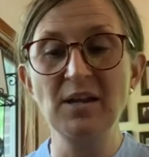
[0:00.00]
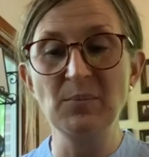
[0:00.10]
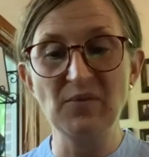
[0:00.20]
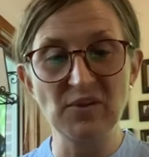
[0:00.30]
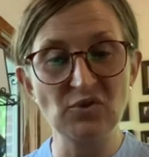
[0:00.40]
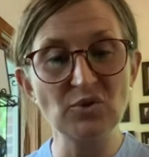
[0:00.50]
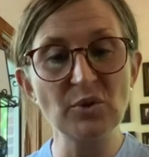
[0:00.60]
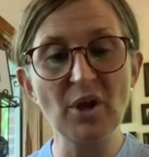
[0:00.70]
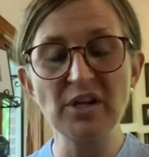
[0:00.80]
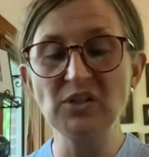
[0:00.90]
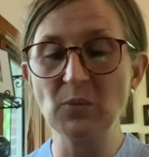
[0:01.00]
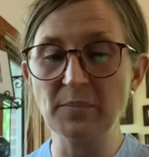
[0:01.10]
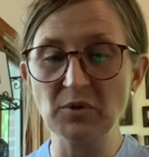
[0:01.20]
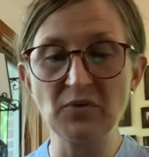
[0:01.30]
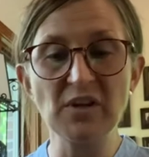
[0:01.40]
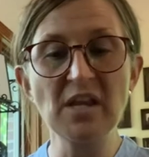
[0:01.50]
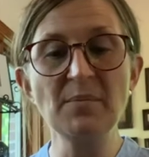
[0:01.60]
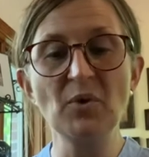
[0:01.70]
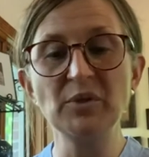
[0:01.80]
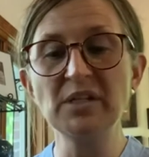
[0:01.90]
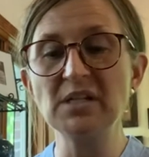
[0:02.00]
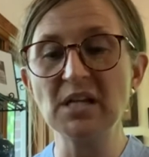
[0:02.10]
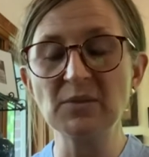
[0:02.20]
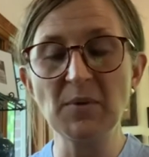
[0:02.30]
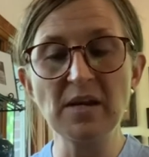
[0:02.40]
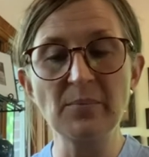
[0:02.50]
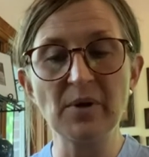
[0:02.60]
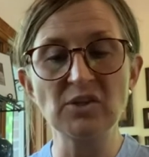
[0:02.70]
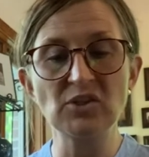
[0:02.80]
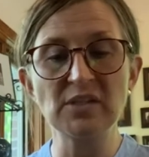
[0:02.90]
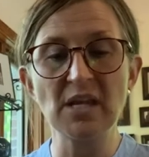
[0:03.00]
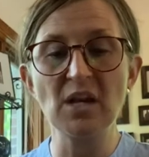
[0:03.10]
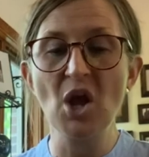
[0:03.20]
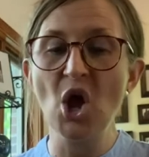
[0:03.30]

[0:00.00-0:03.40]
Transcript: Professor Trelawney swept over to him holding a dustpan and brush and said,